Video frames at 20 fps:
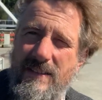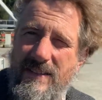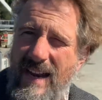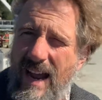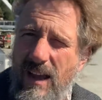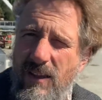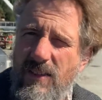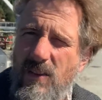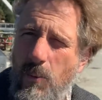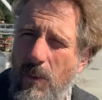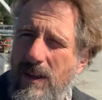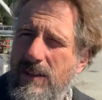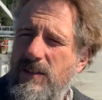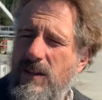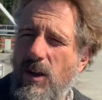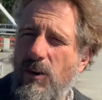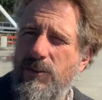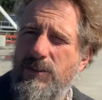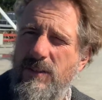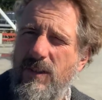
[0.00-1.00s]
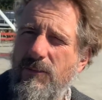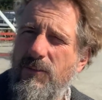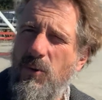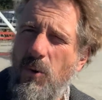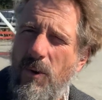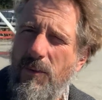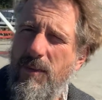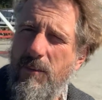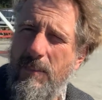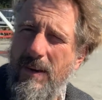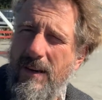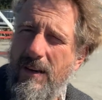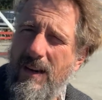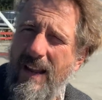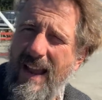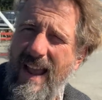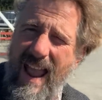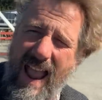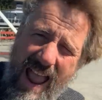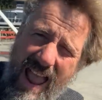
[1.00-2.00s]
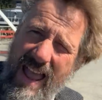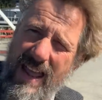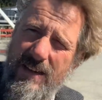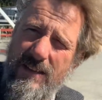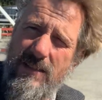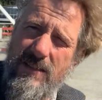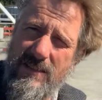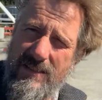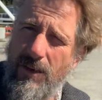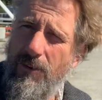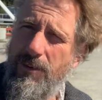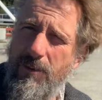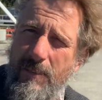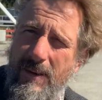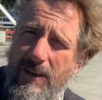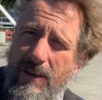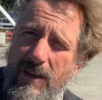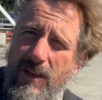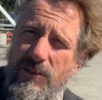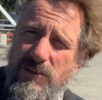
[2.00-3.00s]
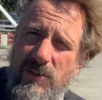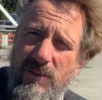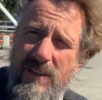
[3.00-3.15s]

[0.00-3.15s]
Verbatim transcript: down the west coast of North America and South America.